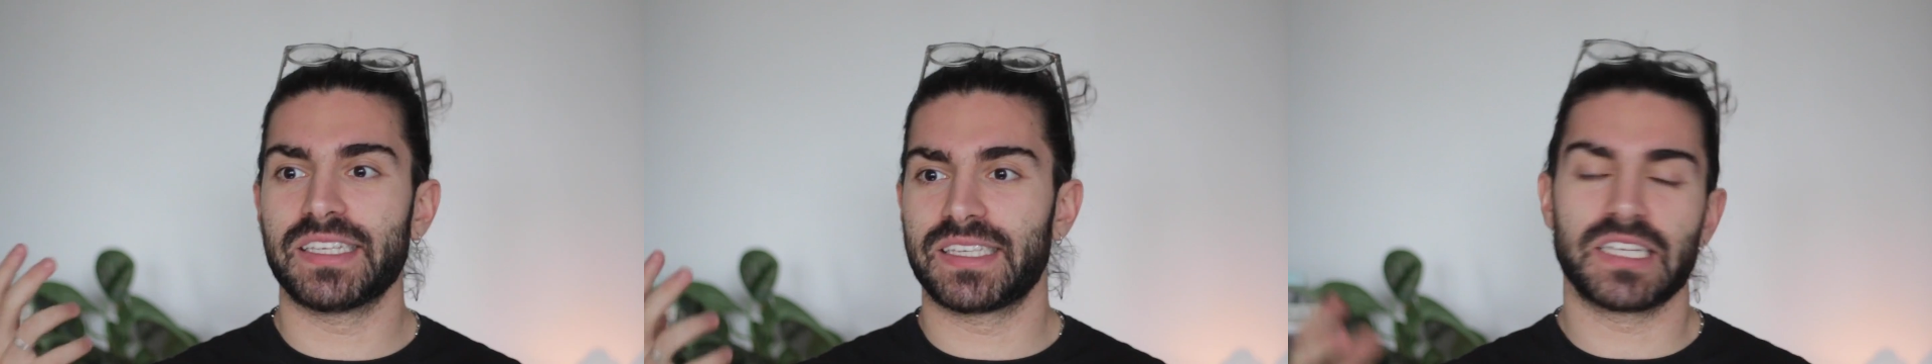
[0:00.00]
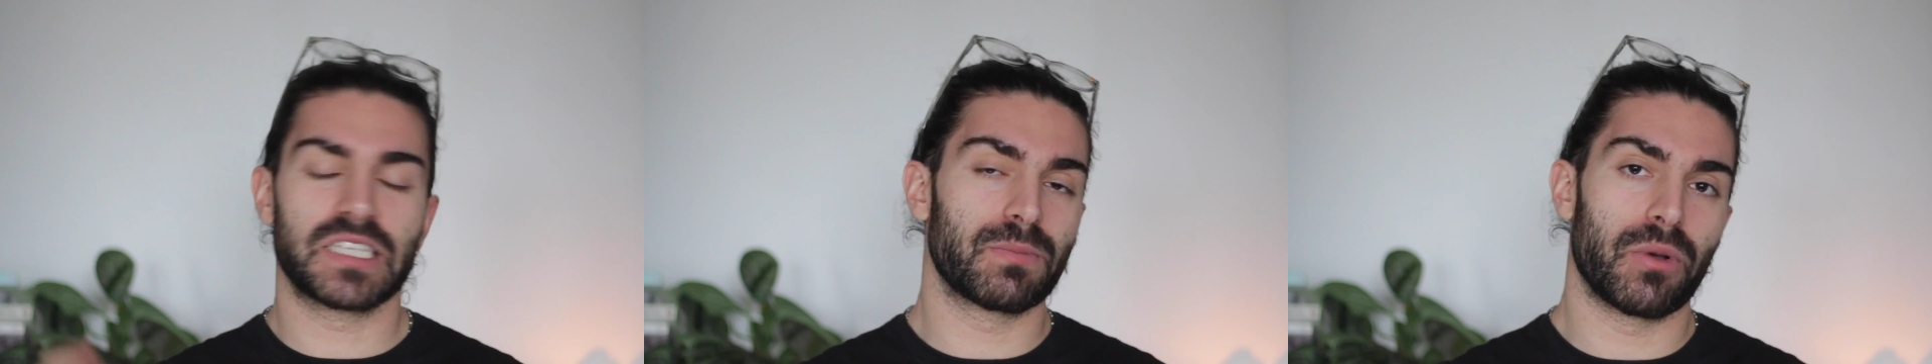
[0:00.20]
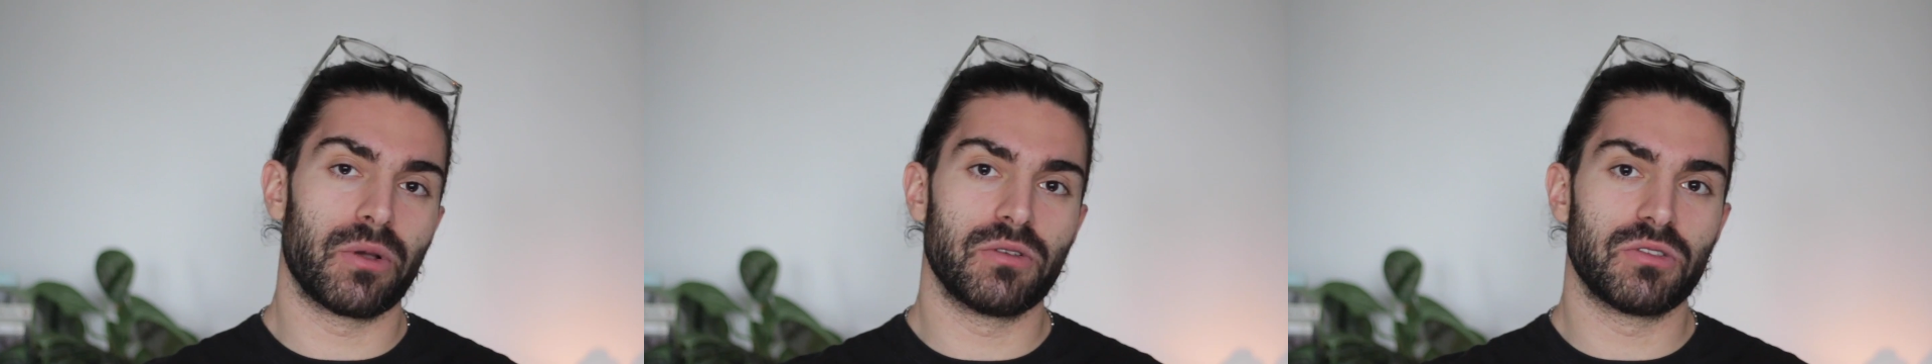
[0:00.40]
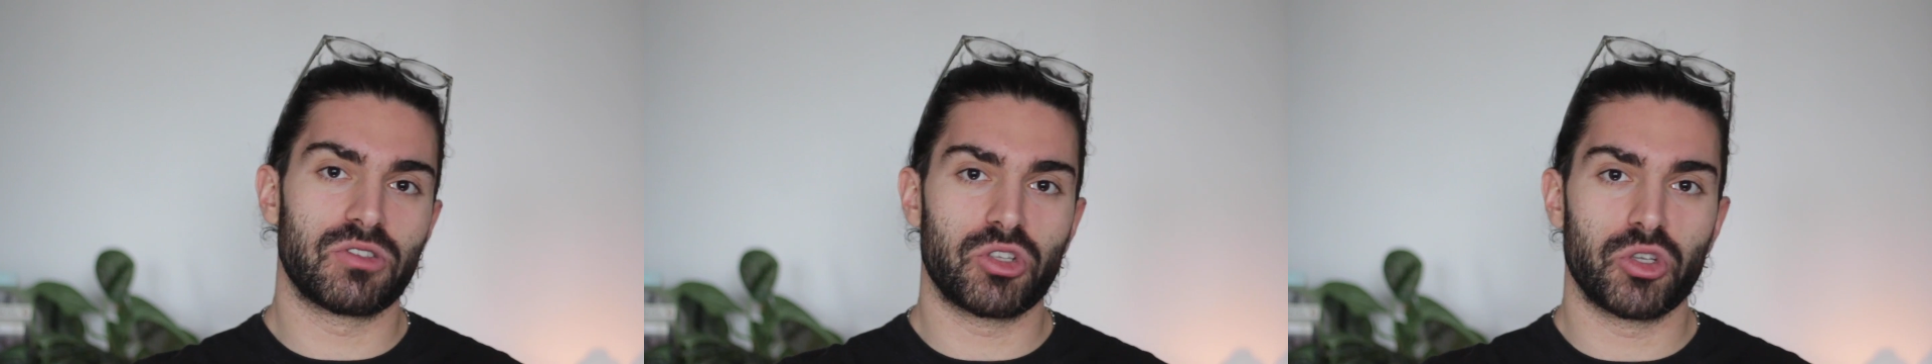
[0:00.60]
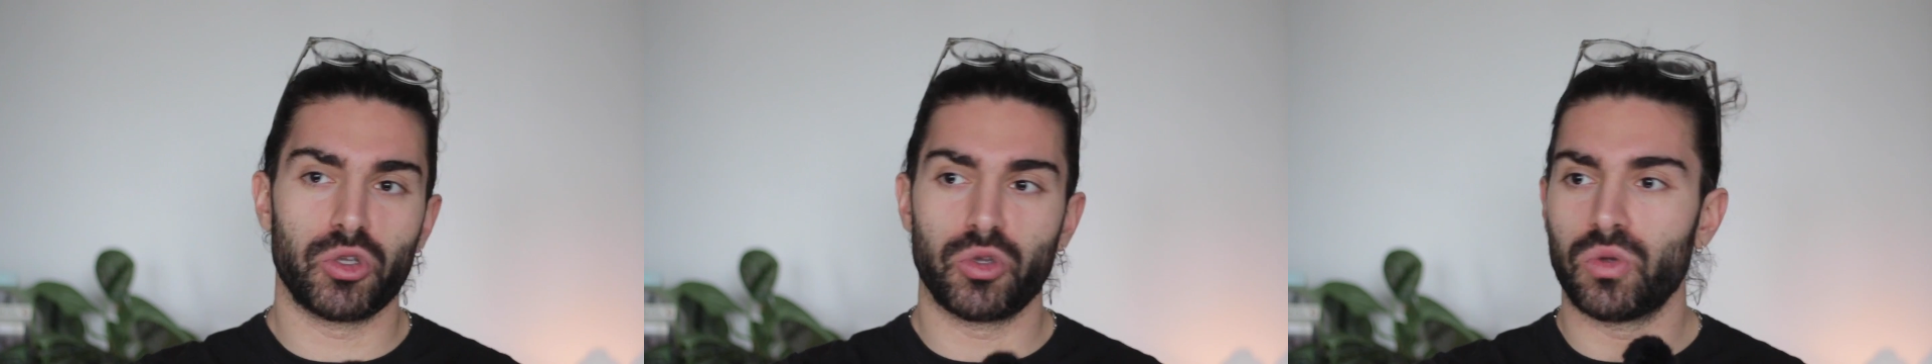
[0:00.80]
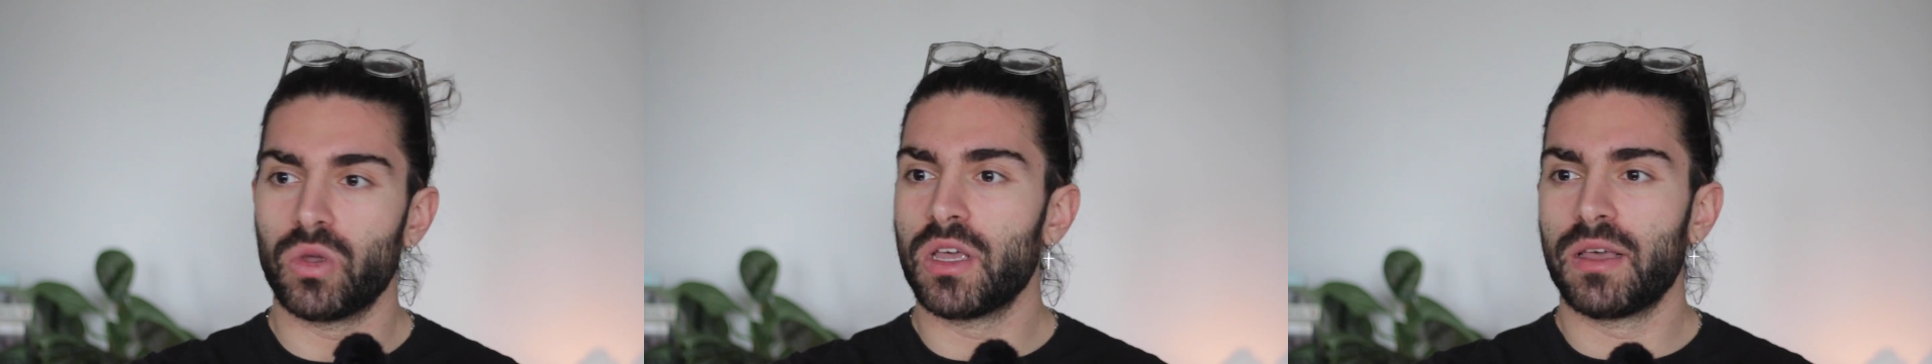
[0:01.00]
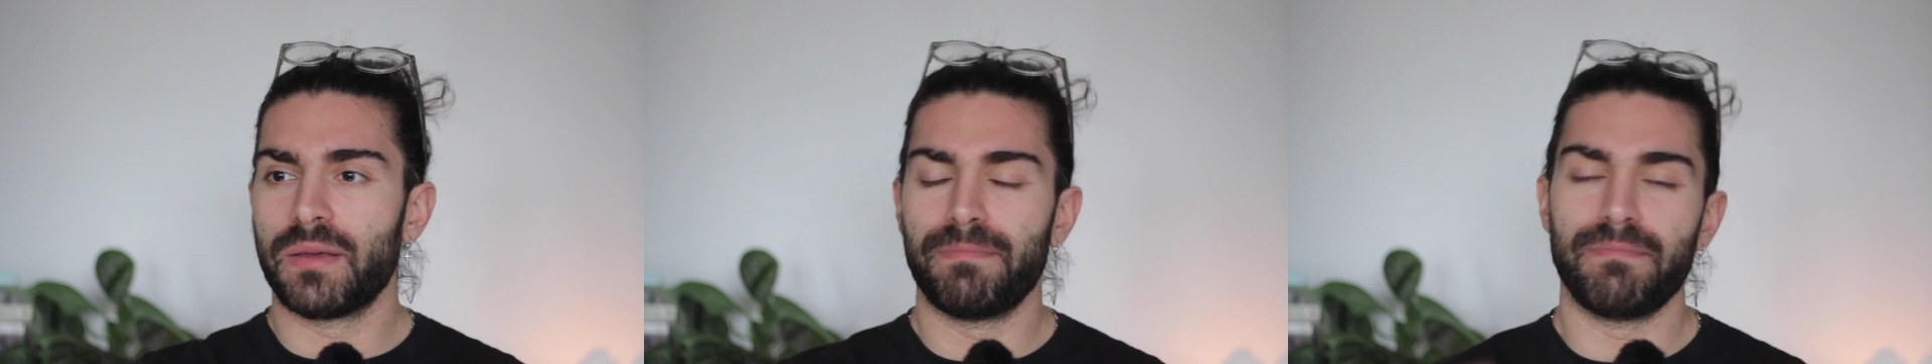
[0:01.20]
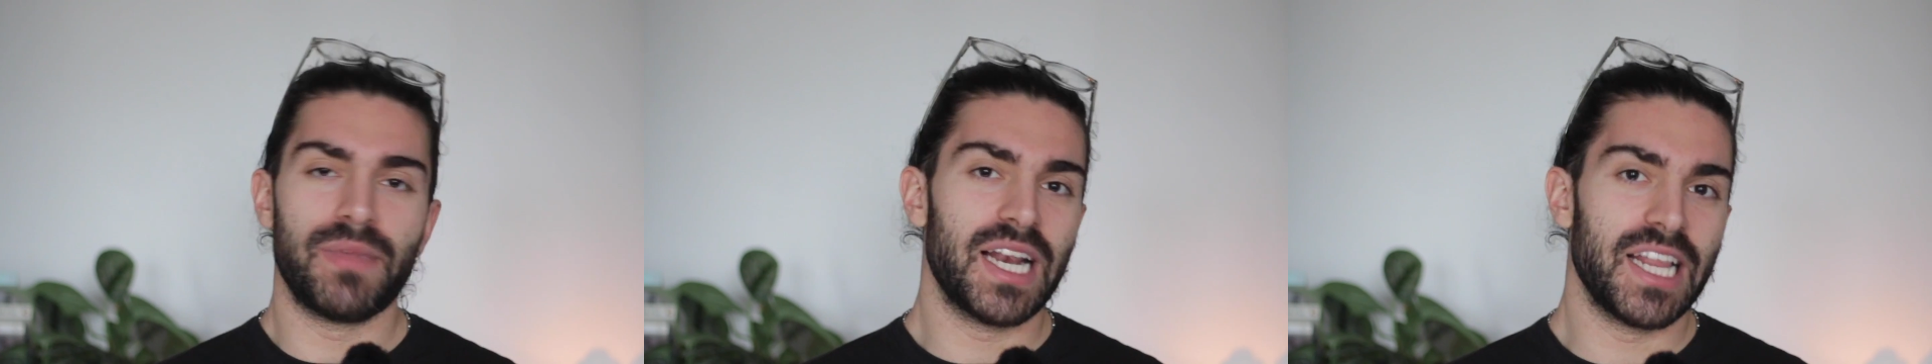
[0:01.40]
is exposed to
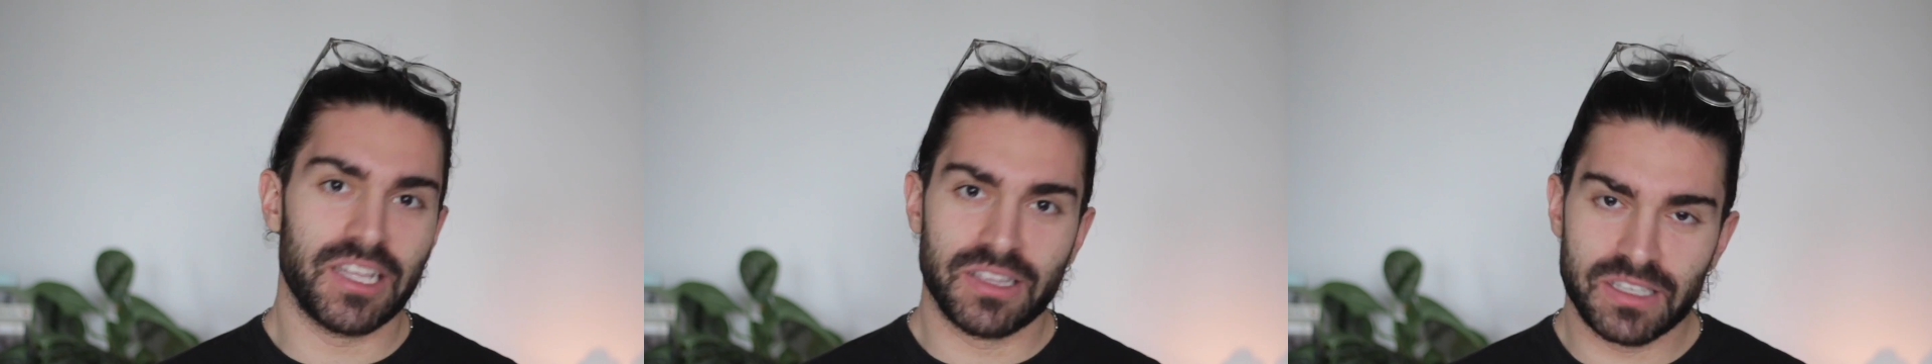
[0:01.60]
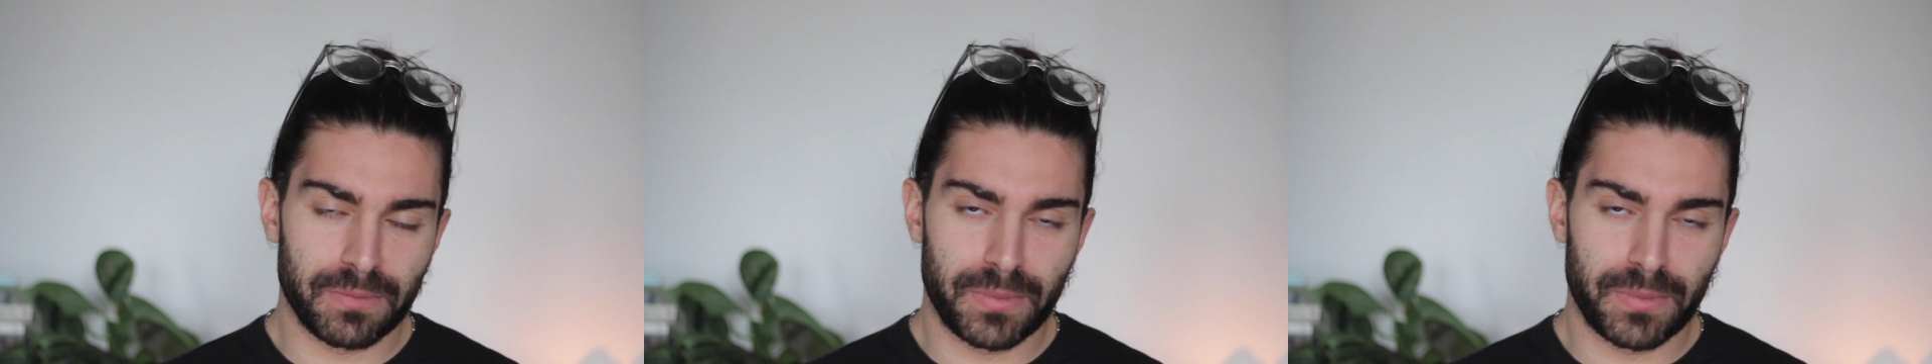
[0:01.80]
millions